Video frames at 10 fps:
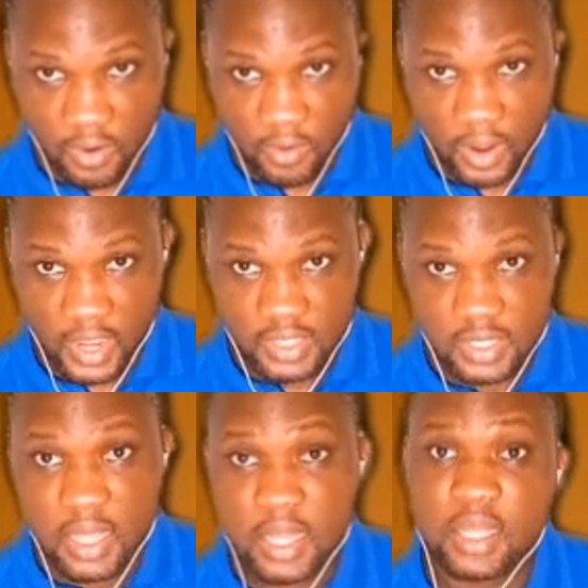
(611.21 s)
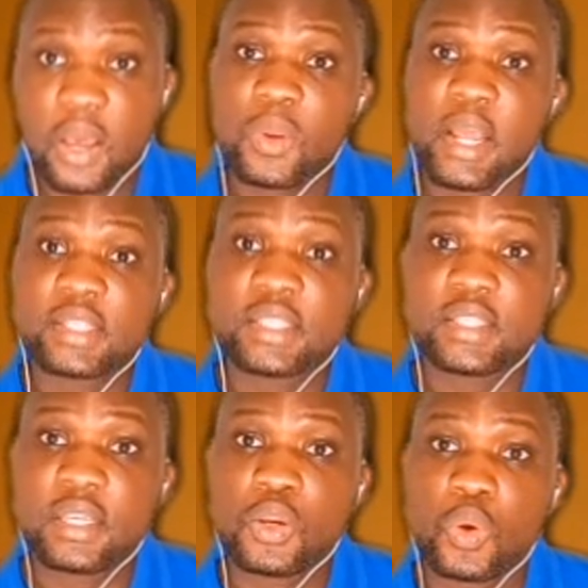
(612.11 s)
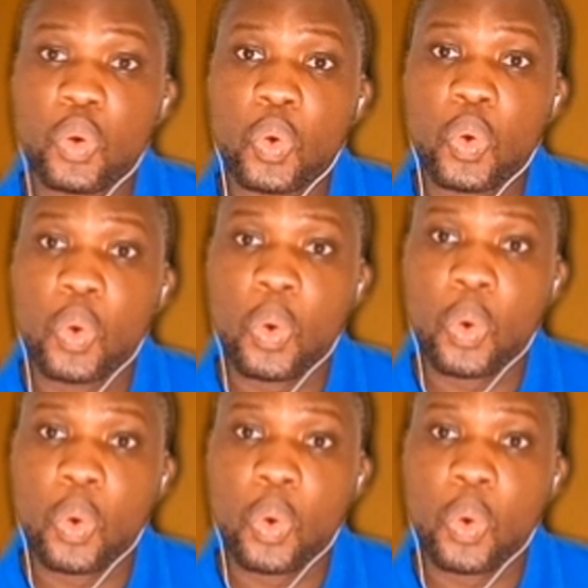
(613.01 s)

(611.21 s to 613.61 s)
All right, now let's go